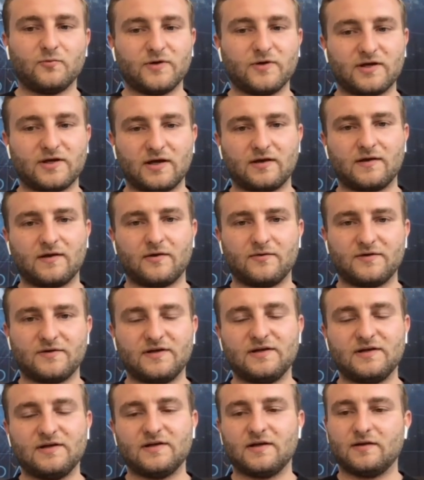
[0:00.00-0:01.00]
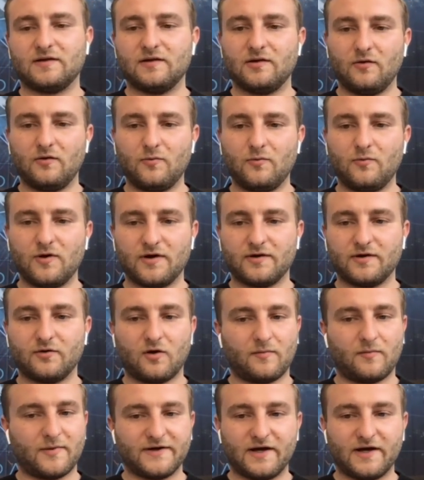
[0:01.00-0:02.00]
We can guarantee that no one
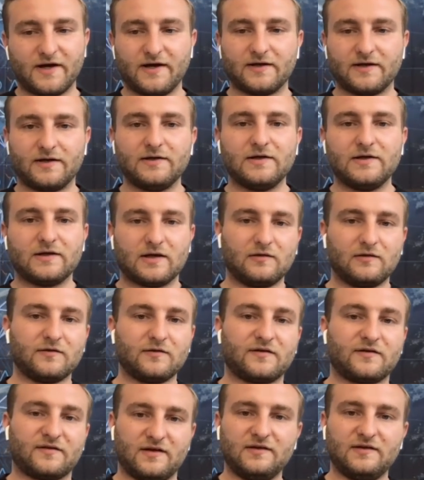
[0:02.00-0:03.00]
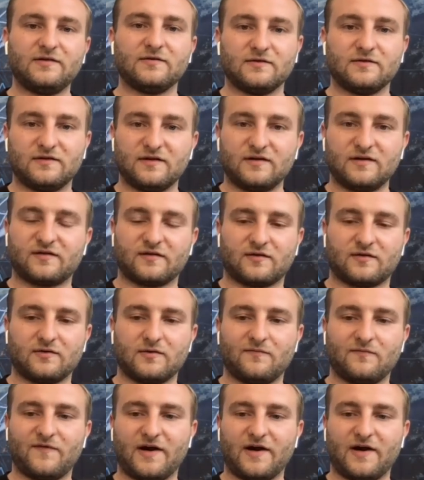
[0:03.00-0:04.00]
nor Madana can look into this secure
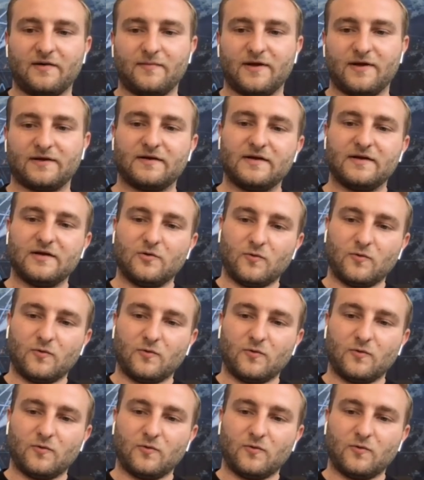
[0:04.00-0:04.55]
environment.